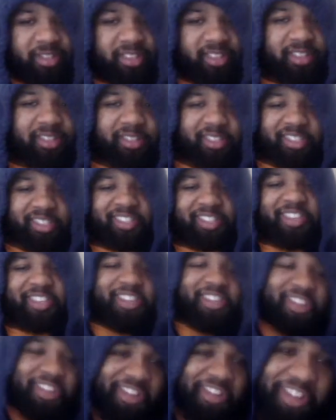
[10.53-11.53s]
this
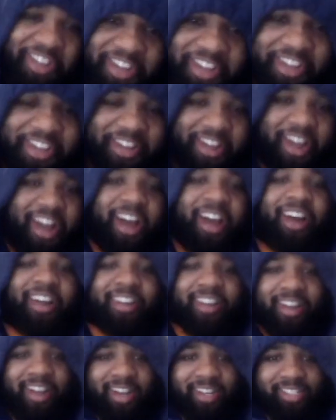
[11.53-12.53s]

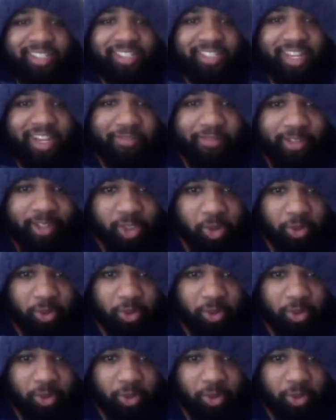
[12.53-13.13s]
Hot 97